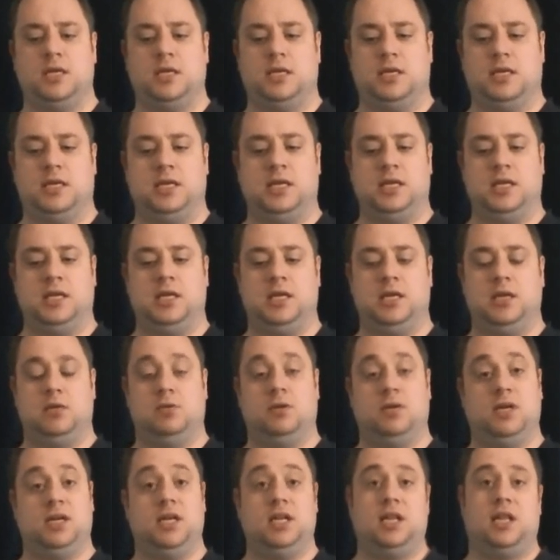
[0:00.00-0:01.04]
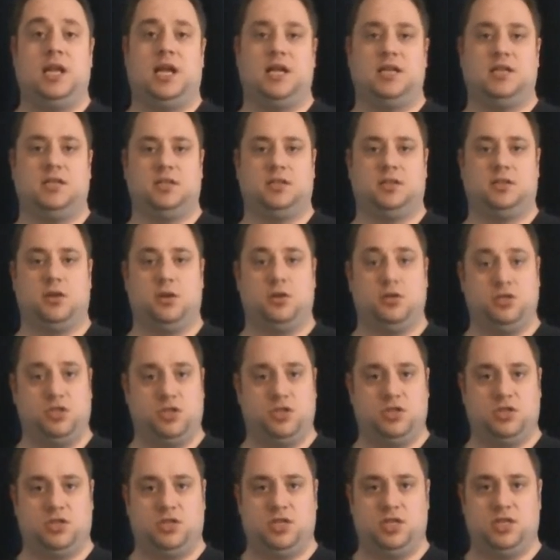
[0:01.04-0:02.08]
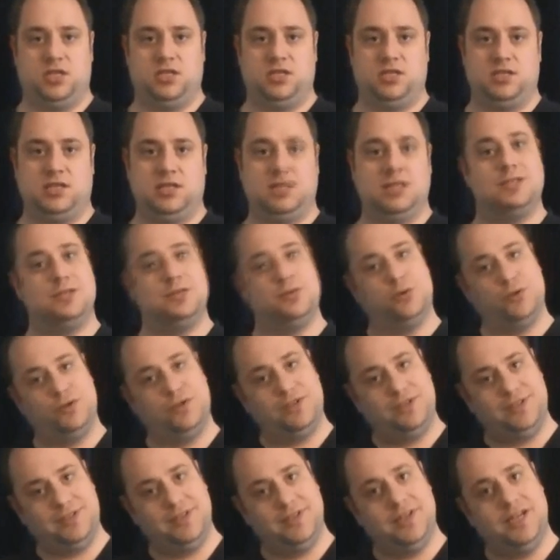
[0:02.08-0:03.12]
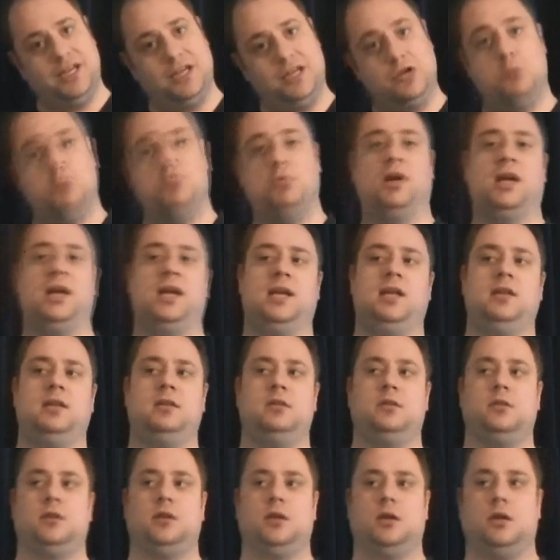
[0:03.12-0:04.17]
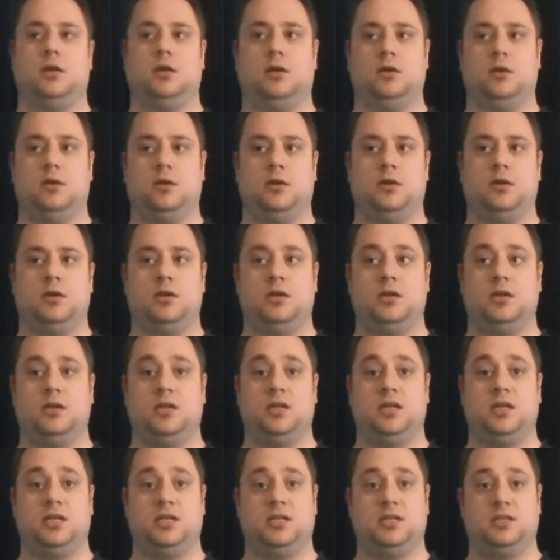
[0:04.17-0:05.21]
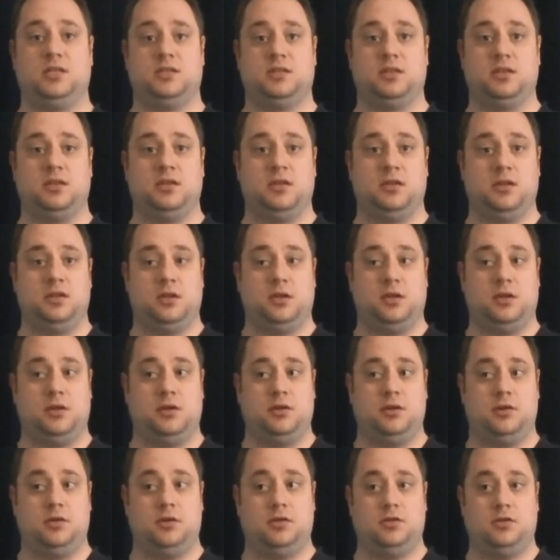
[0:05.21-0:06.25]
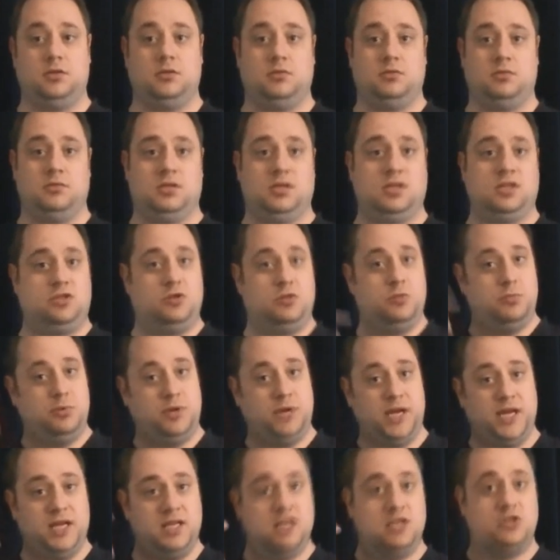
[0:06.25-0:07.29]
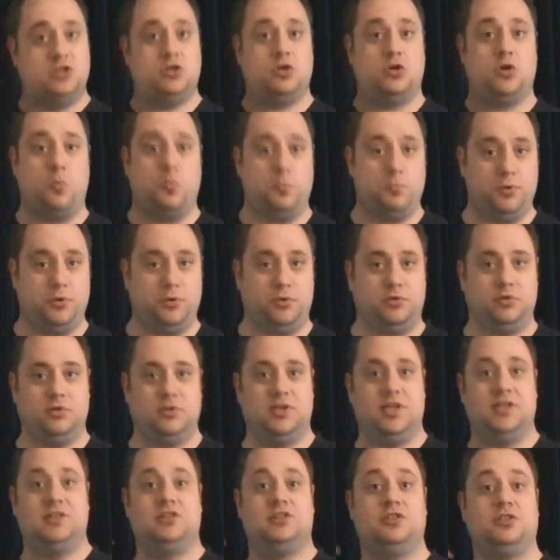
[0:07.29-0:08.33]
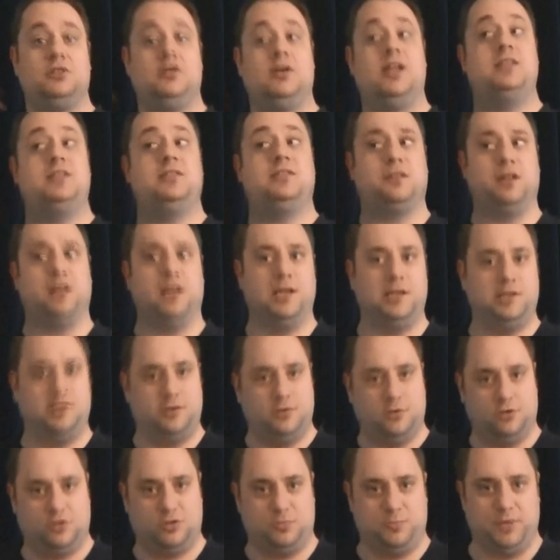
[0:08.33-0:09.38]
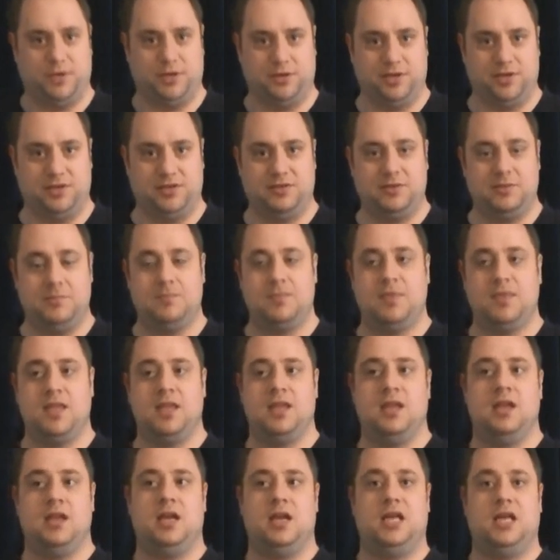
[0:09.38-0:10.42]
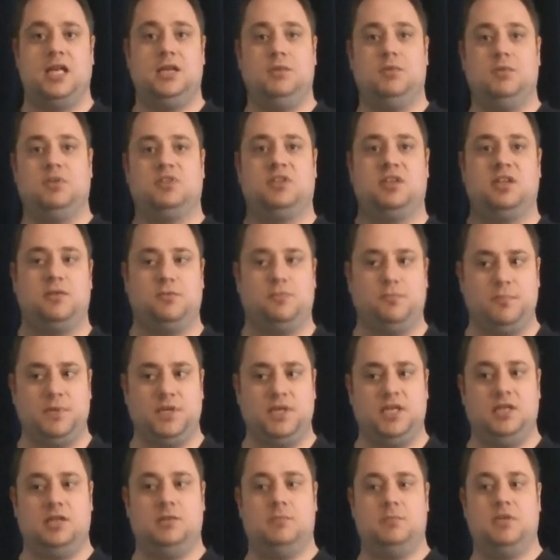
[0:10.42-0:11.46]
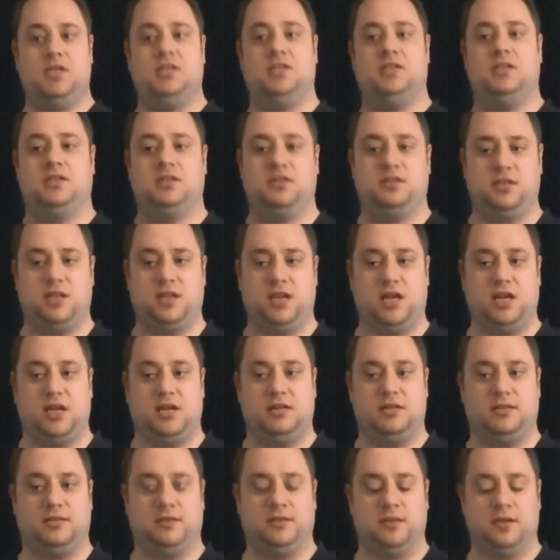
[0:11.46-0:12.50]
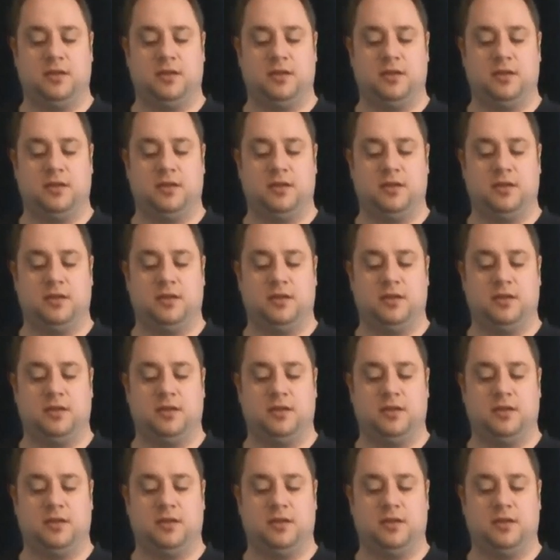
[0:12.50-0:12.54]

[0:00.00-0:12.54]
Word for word: he realized that consciousness is not in your brain, uh, it is uh, that your brain is a computer that translates your spirit. And he was giving me the message that